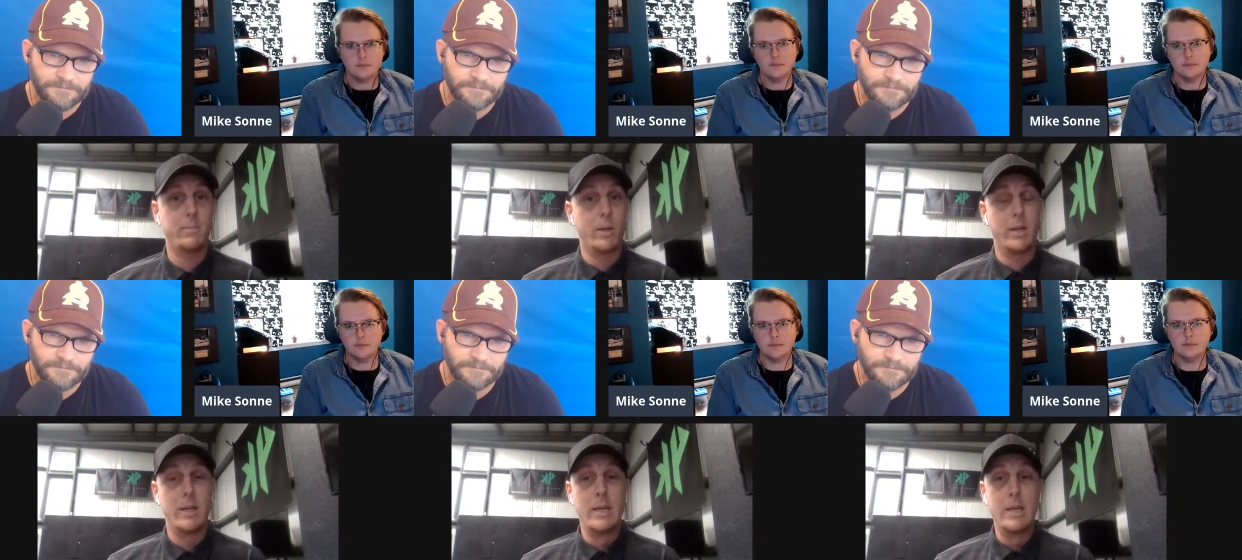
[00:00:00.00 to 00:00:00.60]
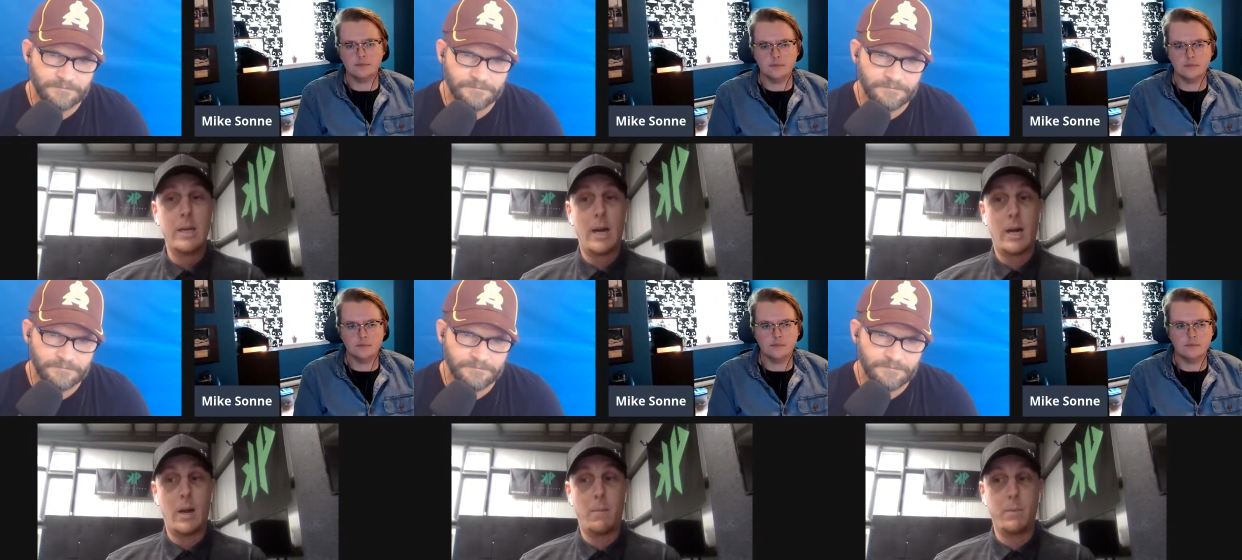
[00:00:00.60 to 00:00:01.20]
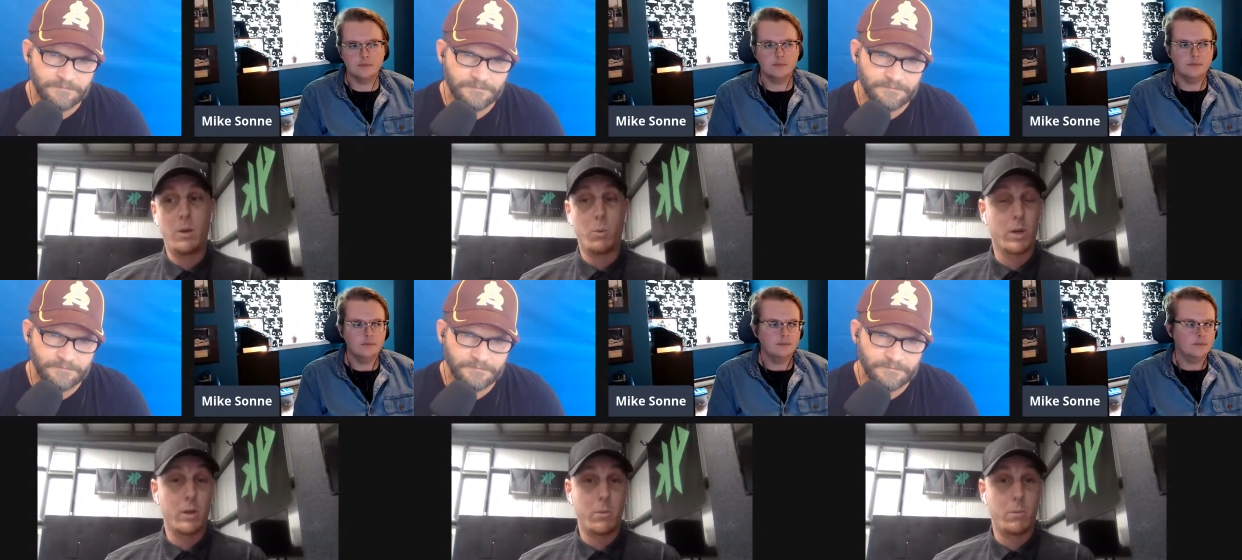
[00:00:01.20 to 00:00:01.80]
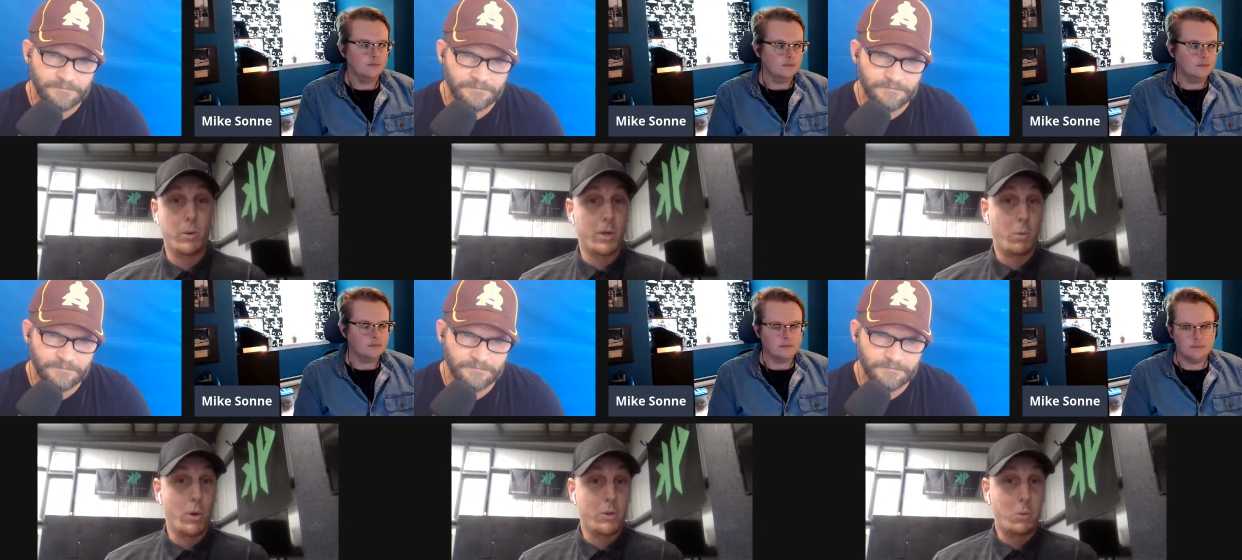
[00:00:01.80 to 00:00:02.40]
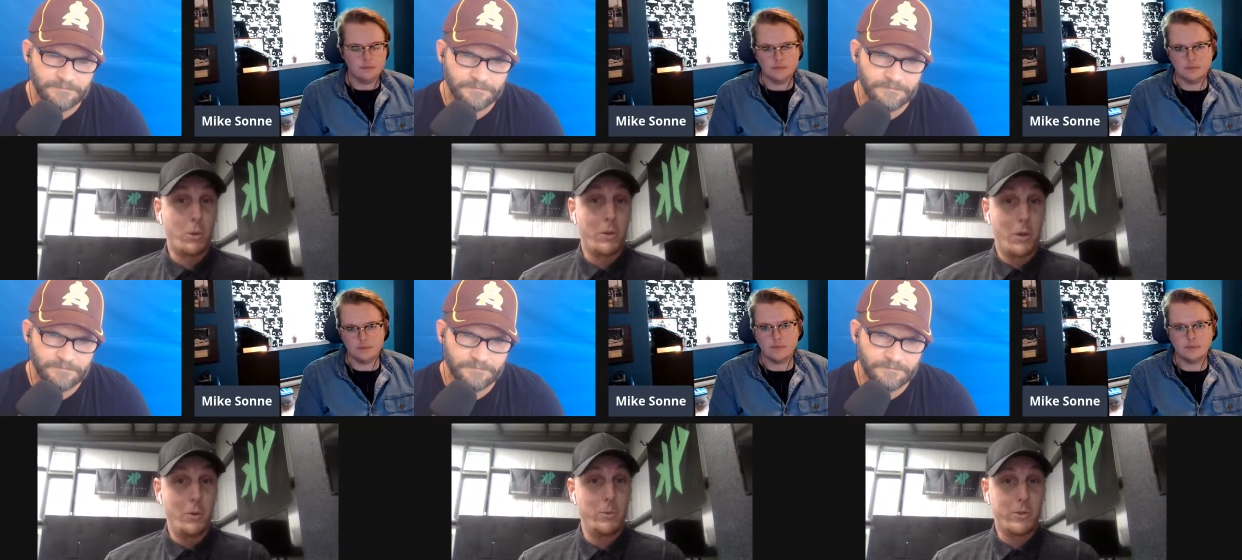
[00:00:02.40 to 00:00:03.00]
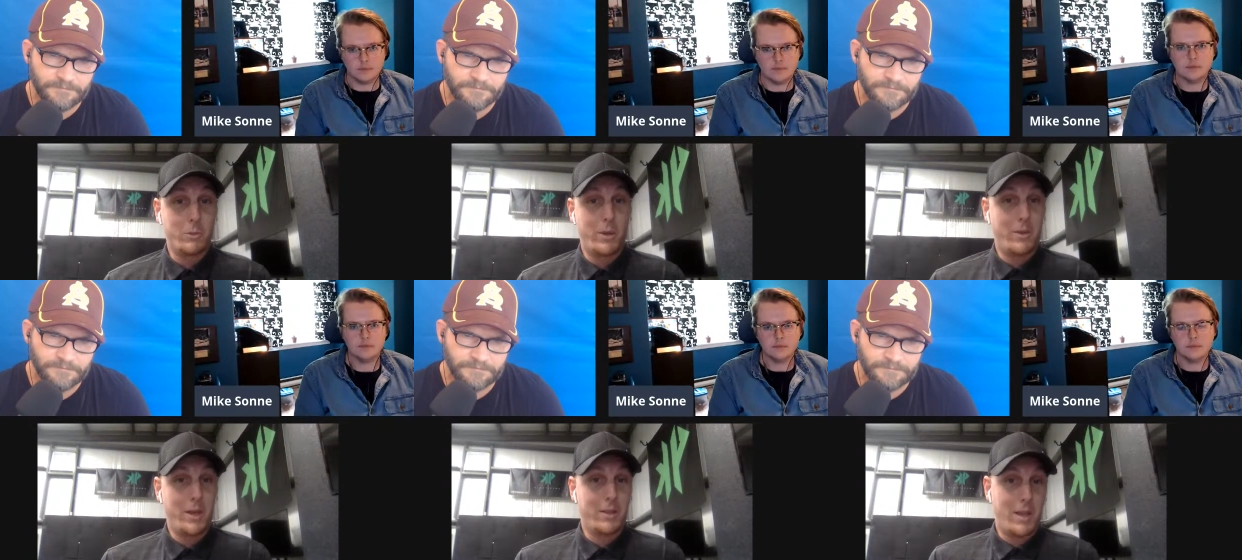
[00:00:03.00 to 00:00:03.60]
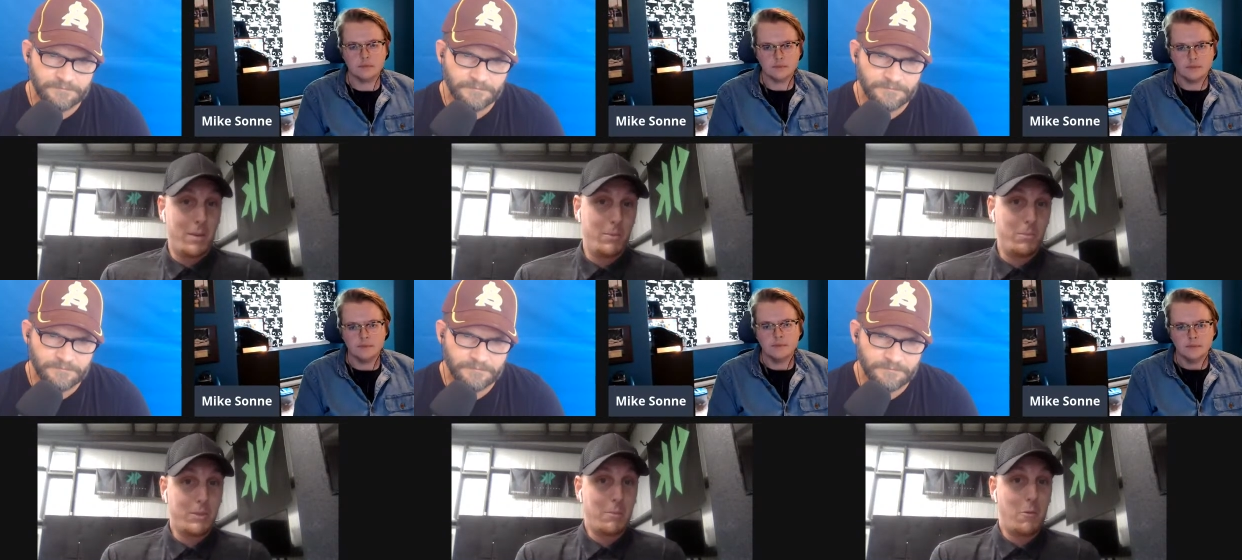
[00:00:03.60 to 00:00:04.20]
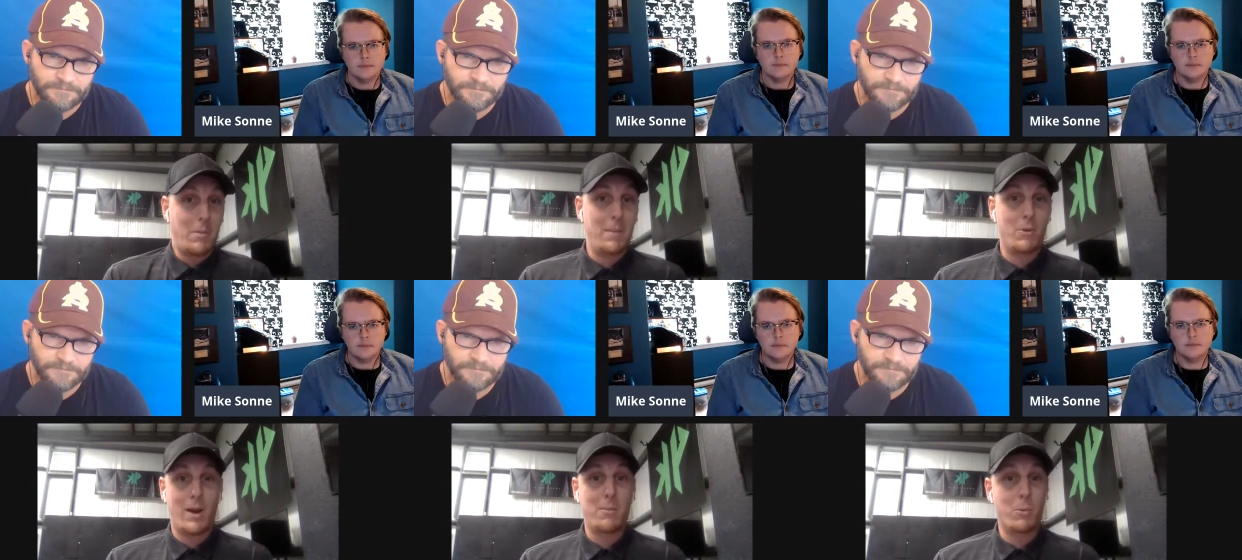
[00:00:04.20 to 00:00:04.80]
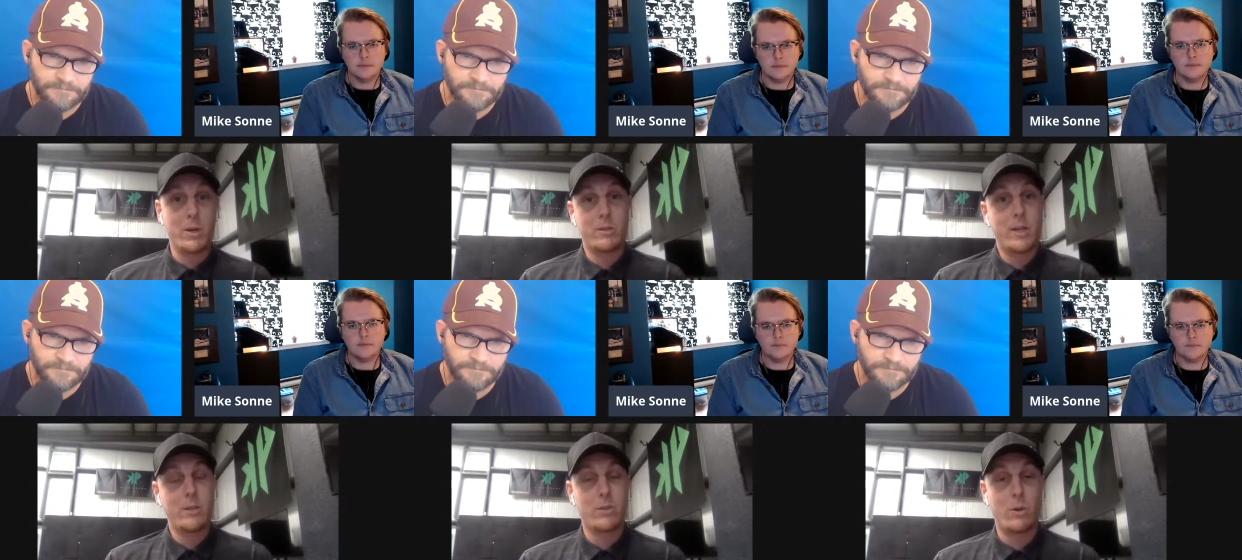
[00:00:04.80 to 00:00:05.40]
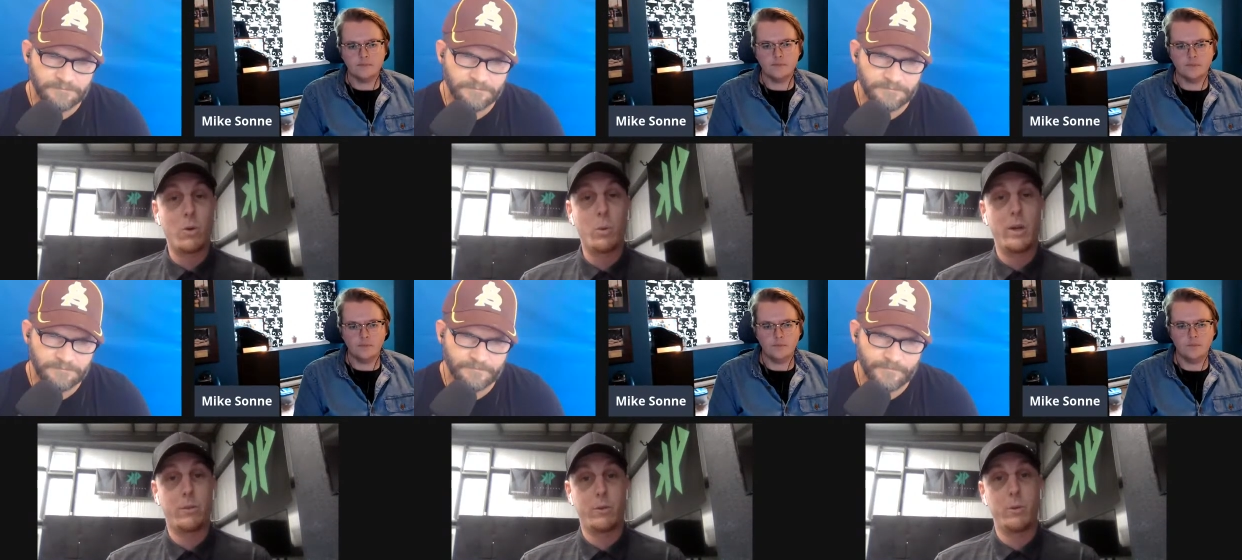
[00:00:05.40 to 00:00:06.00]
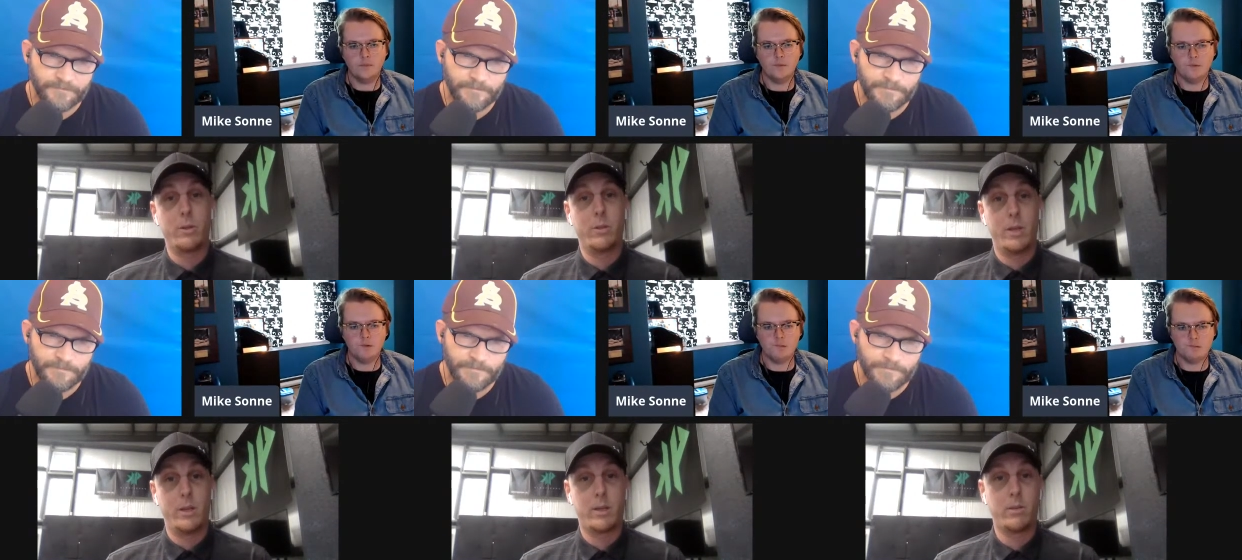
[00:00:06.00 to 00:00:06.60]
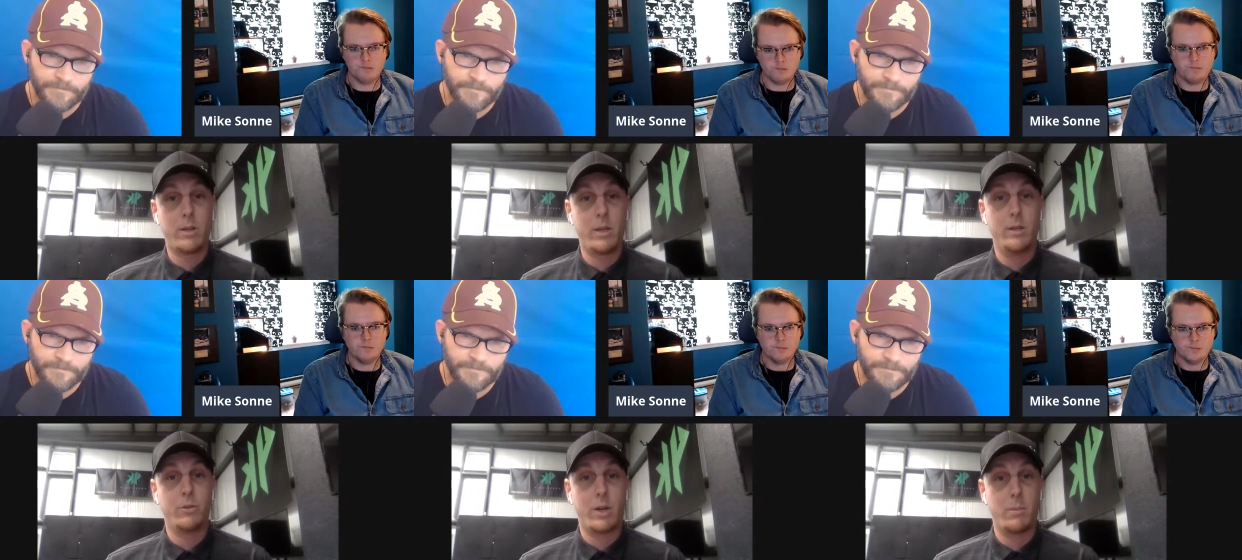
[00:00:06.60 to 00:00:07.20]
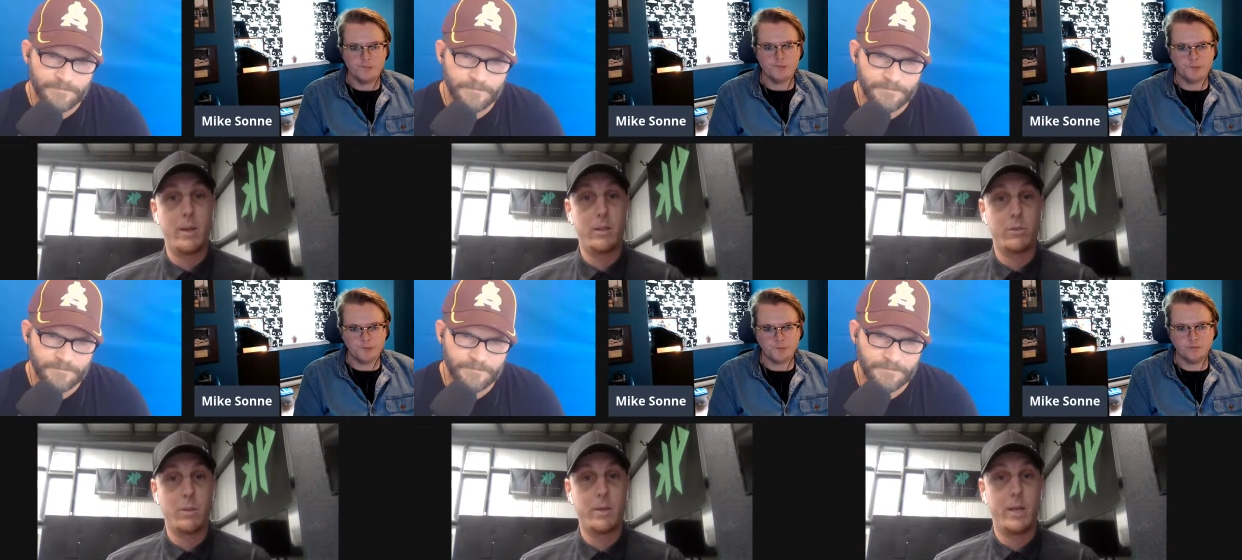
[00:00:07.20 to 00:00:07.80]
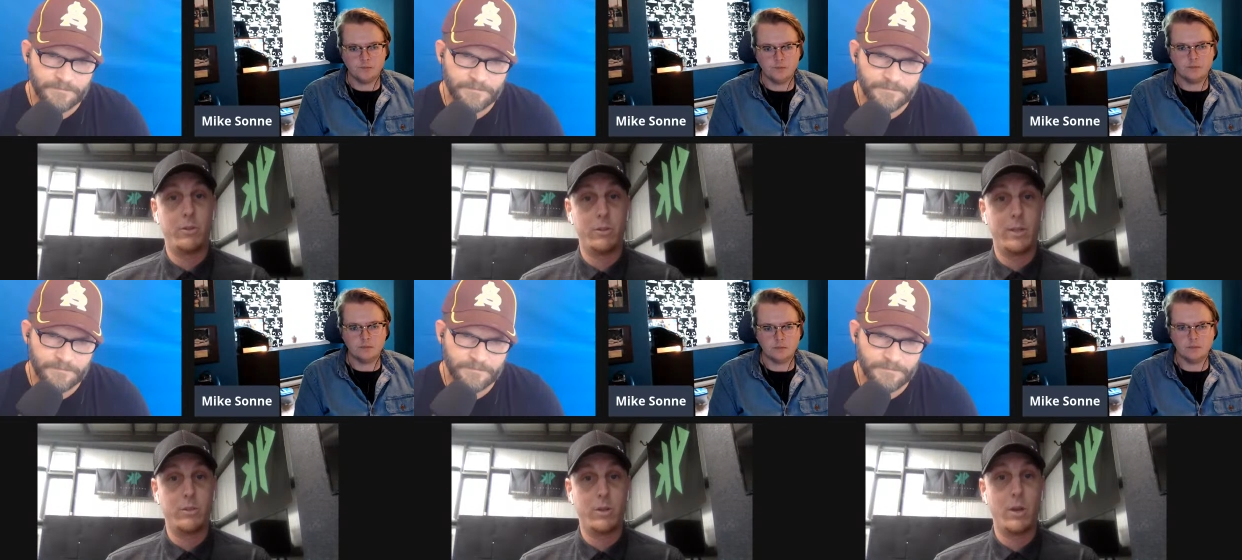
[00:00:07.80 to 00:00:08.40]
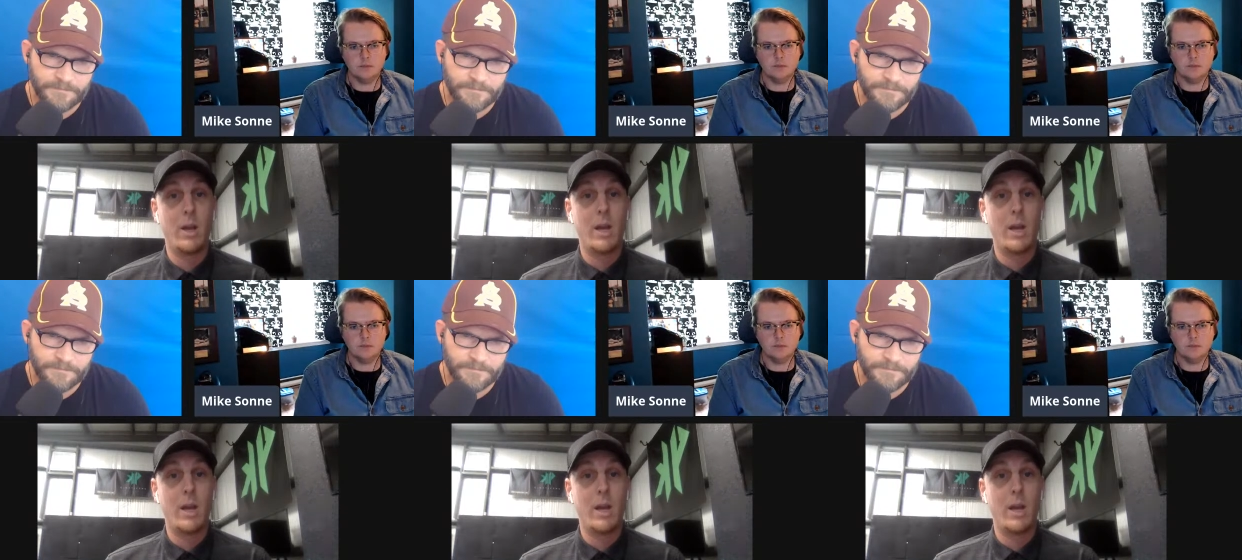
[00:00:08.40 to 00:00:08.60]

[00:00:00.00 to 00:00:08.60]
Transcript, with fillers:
Speaker 1: But um, you know, we're gonna we're gonna work toward those because we think they some of them might be right, but we're gonna test the whole way through and, and continue to try to make determinations as to